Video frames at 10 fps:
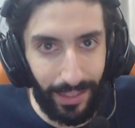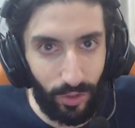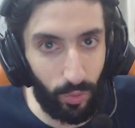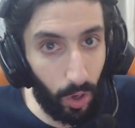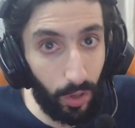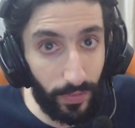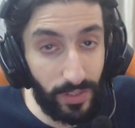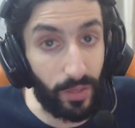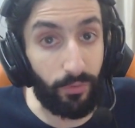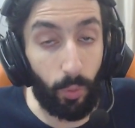do all
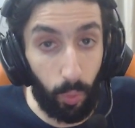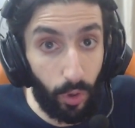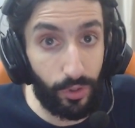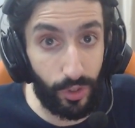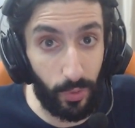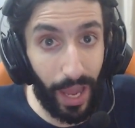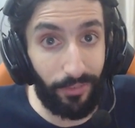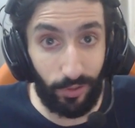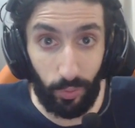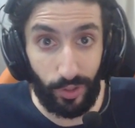this, it rewards you
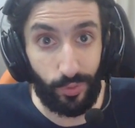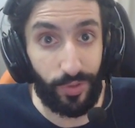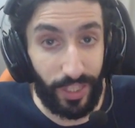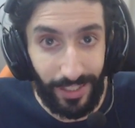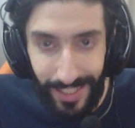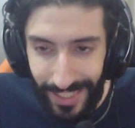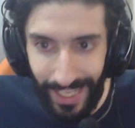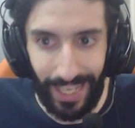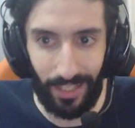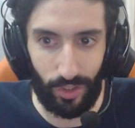afterwards with
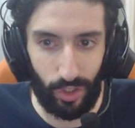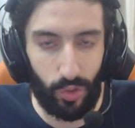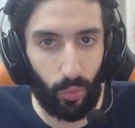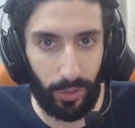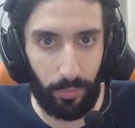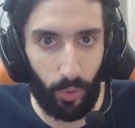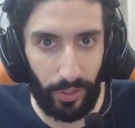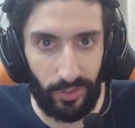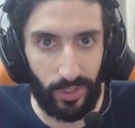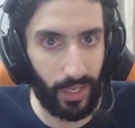insane story
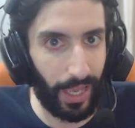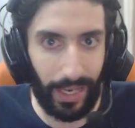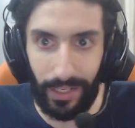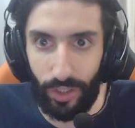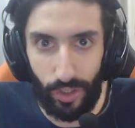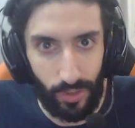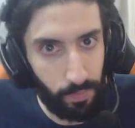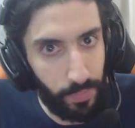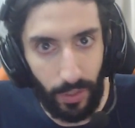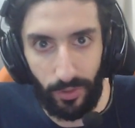points, and it just
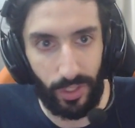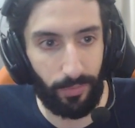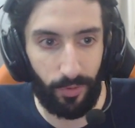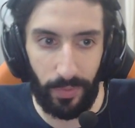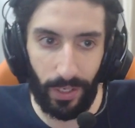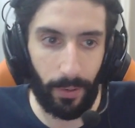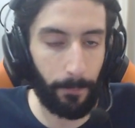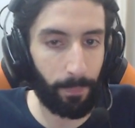builds up from there.